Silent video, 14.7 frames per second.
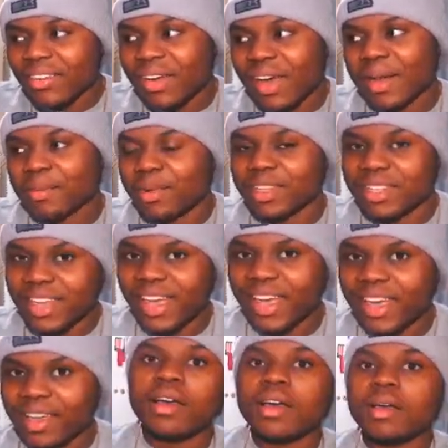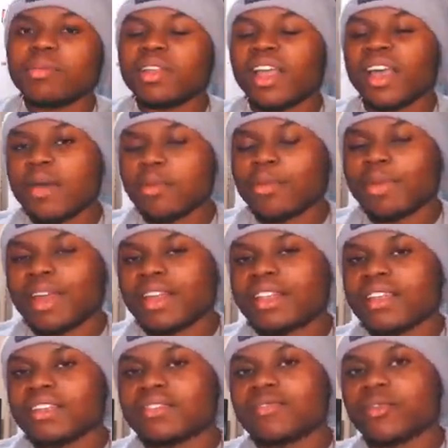how to play the game. But they implemented
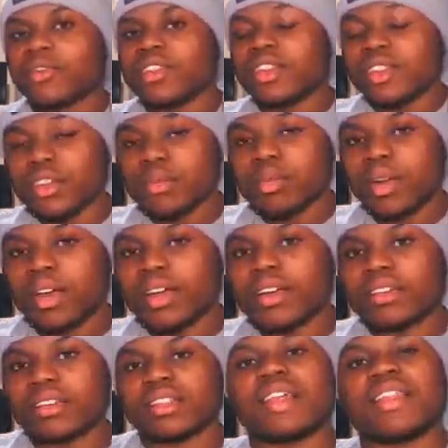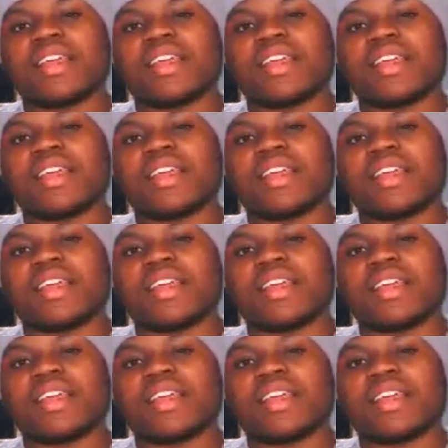this for the new players so that they